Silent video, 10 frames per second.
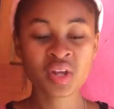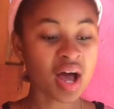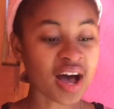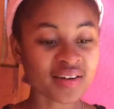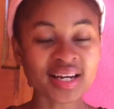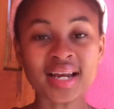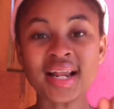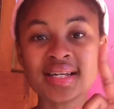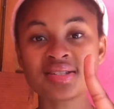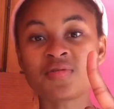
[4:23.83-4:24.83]
Have a
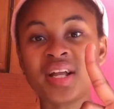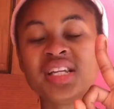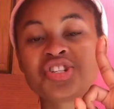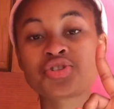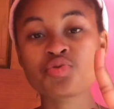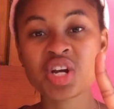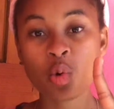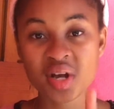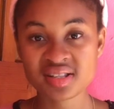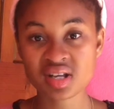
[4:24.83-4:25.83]
list of at least 3
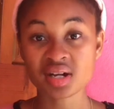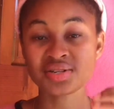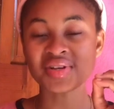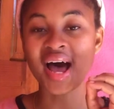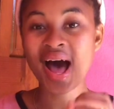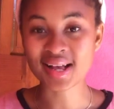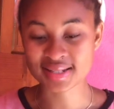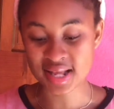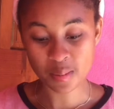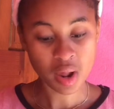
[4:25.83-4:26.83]
questions to ask
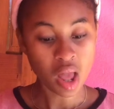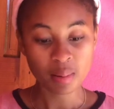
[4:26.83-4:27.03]
them.